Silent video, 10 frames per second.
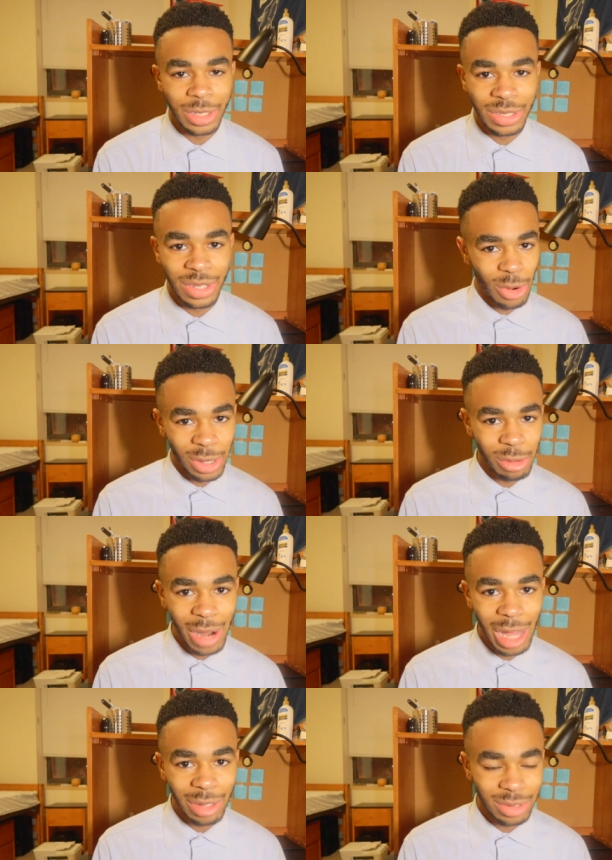just gone
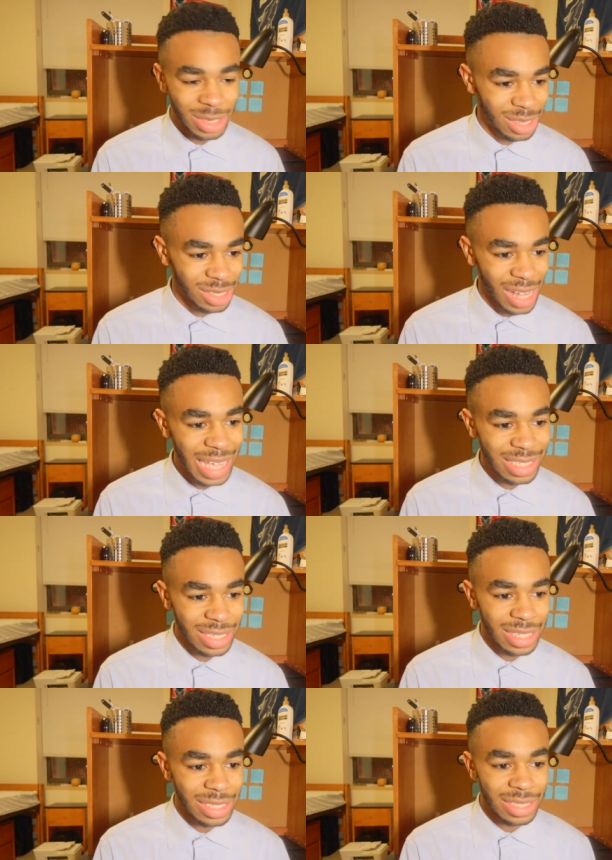around to
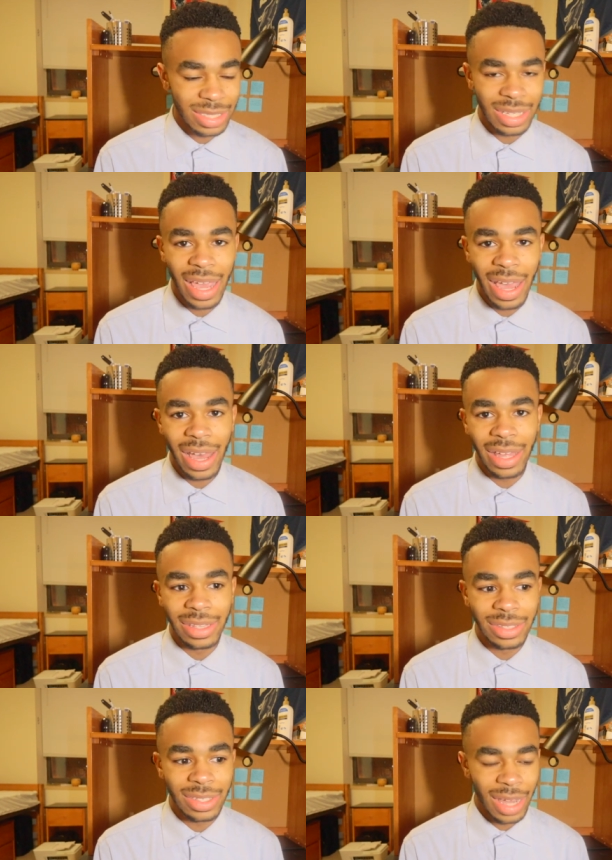classes
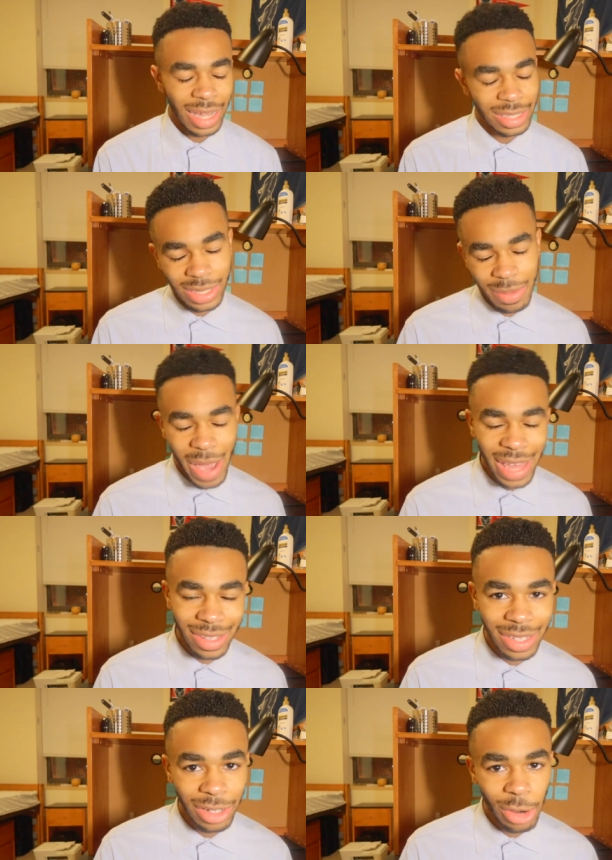and I did some
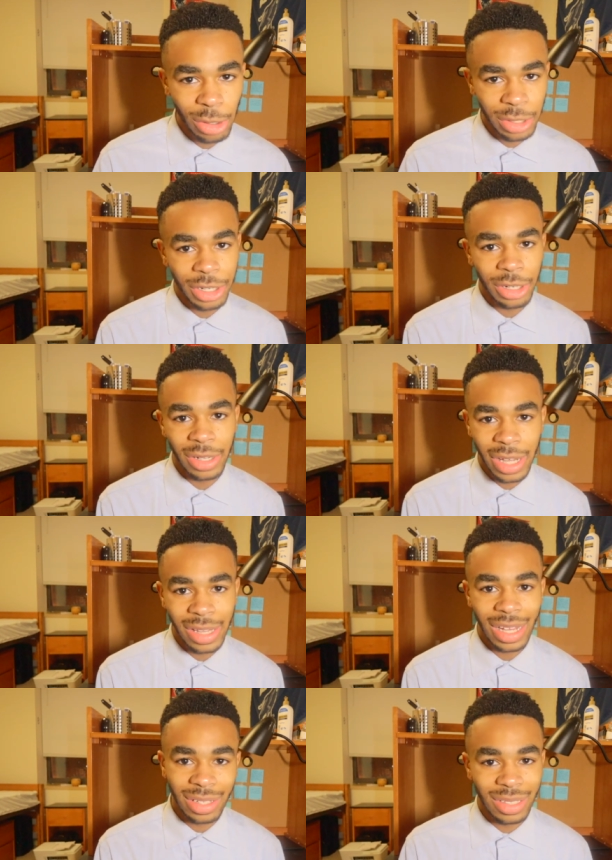editing earlier
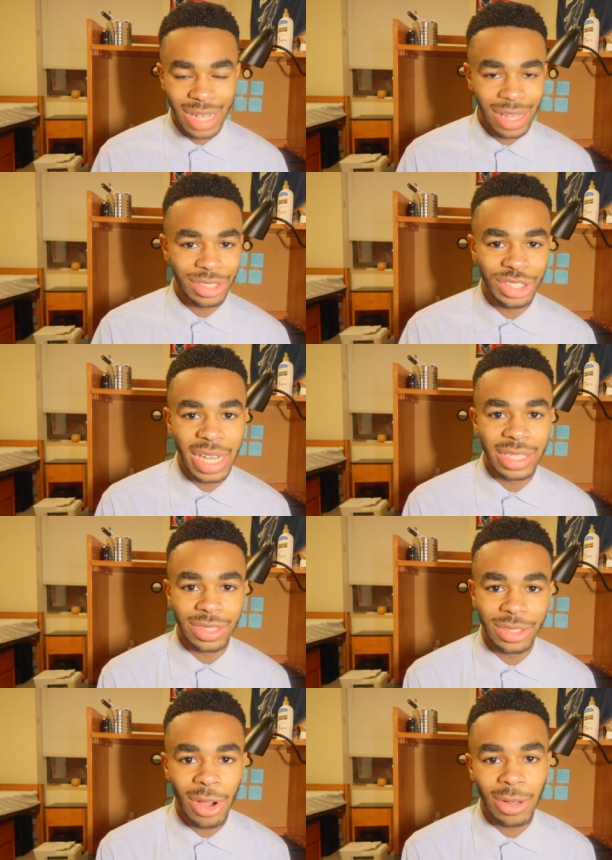and I got a chance
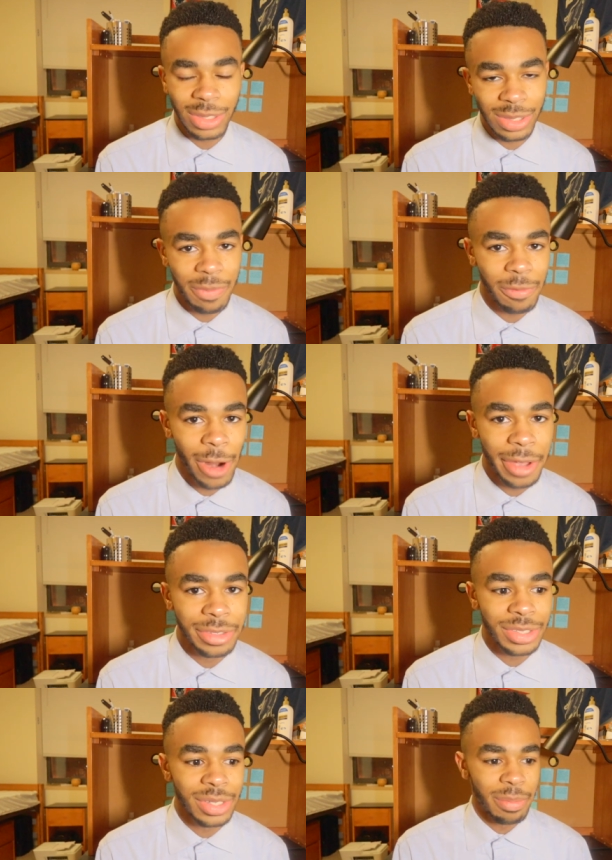to talk to some
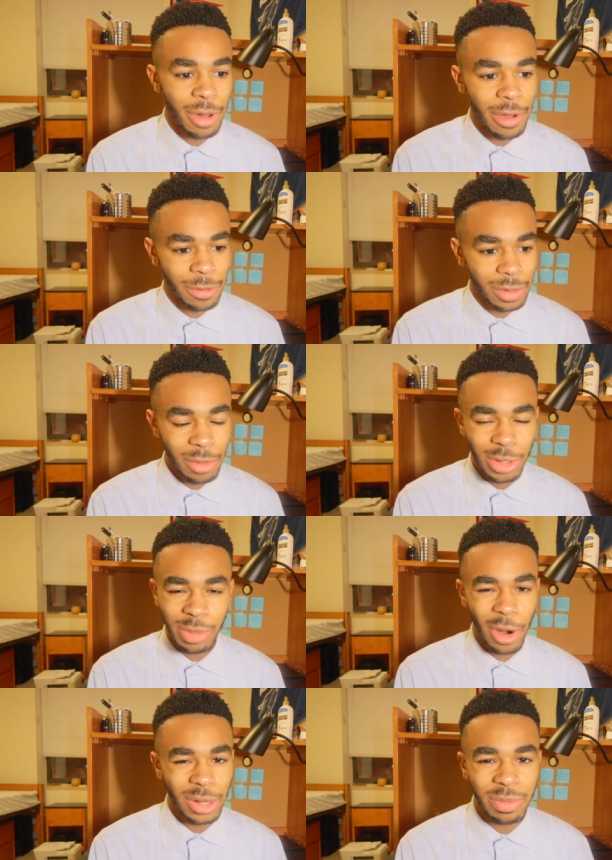friends. But for the
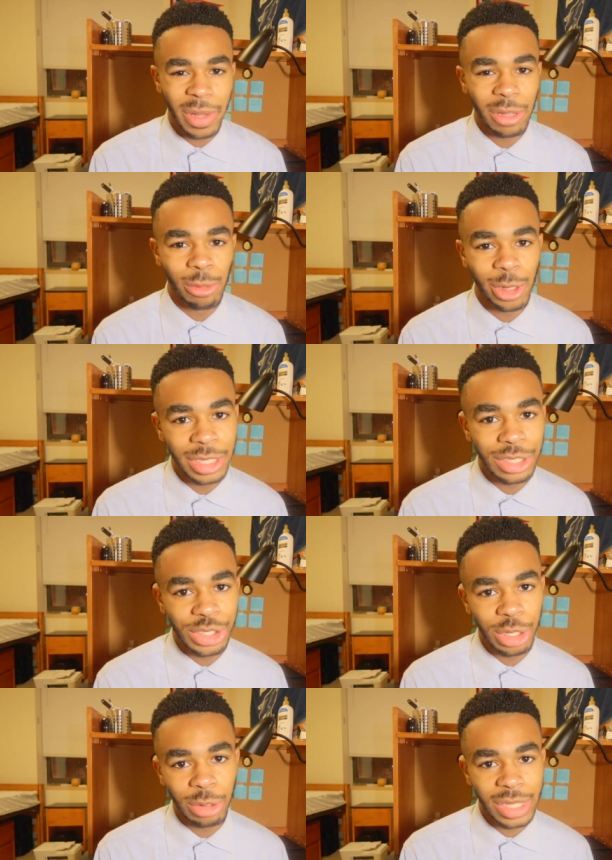most part, it's been a really
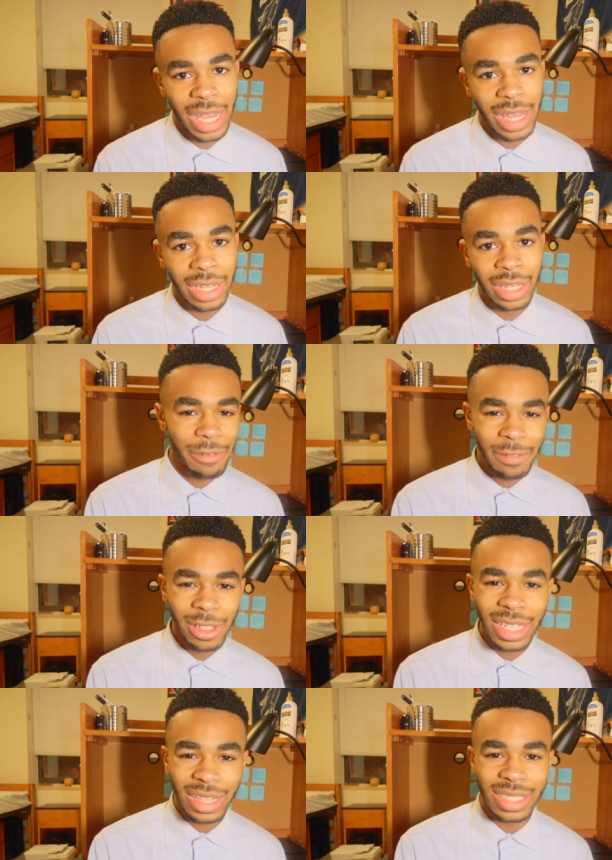chill day. I feel
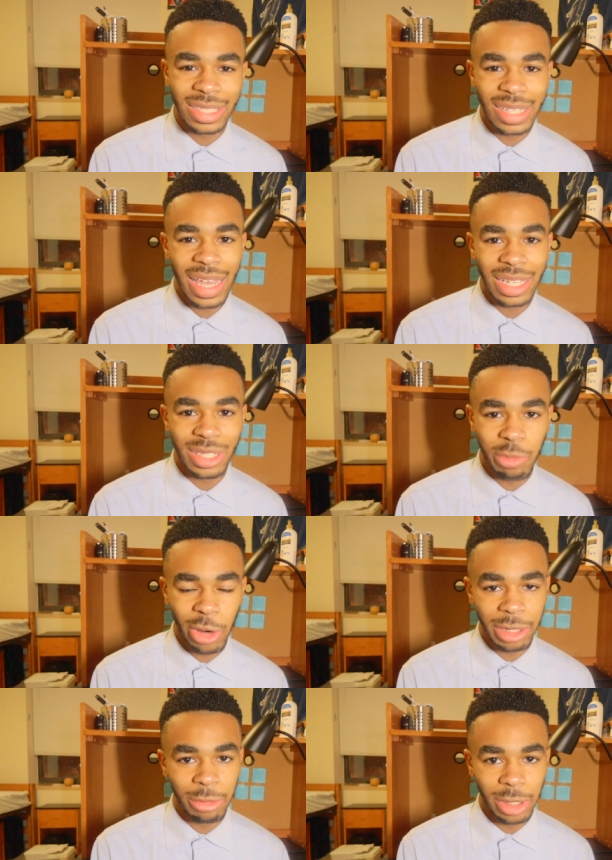like this day is
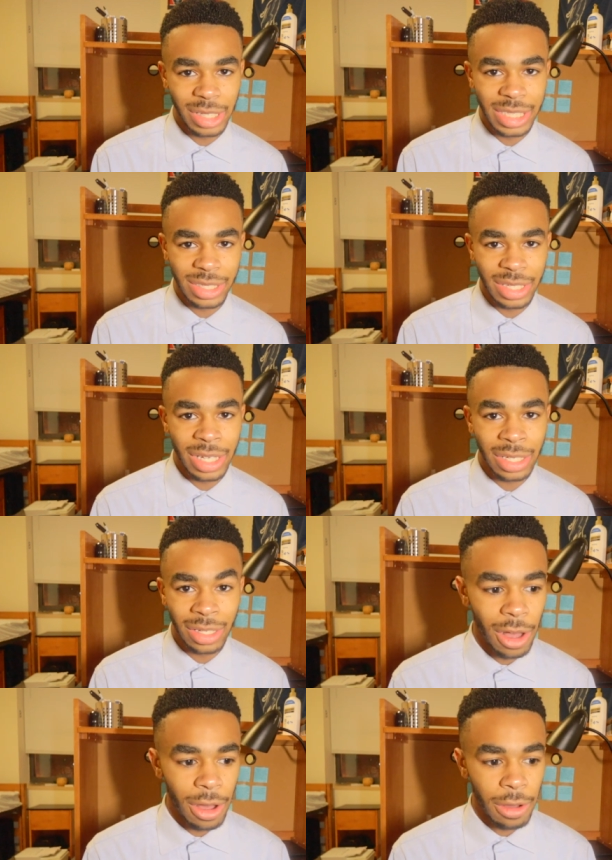pretty realistic
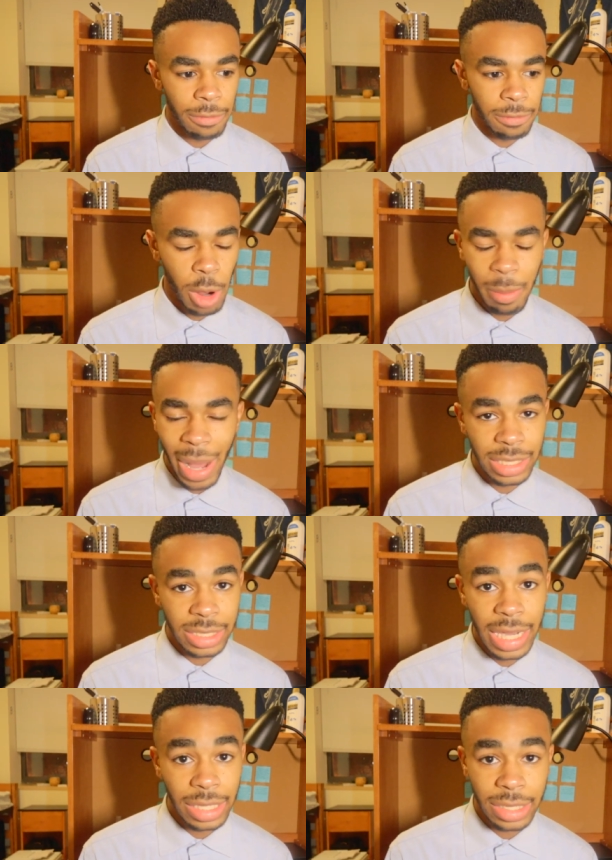of what my
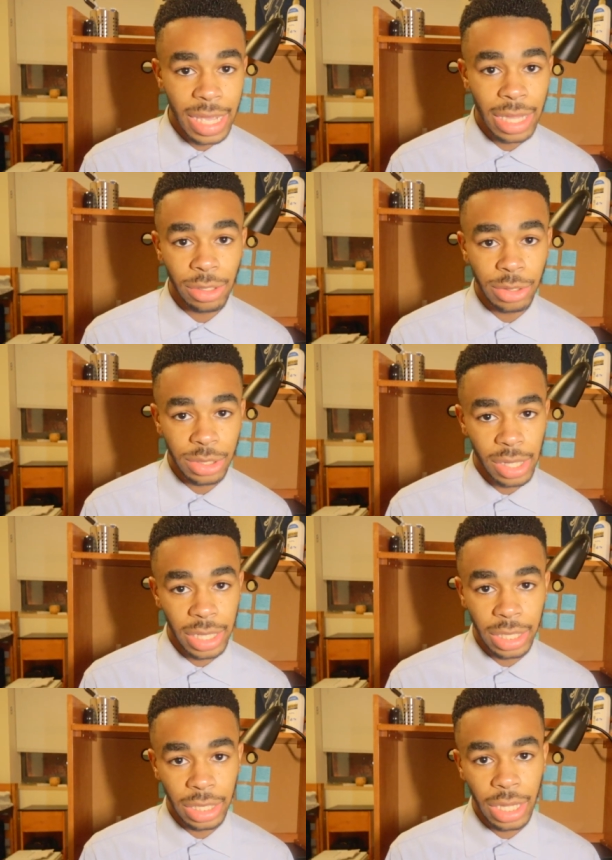day-to-day -day looks
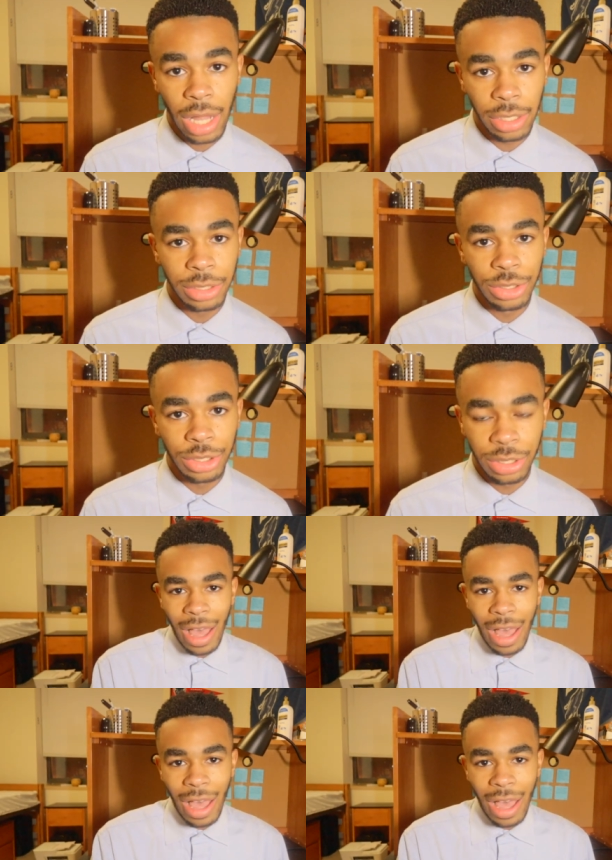like in college.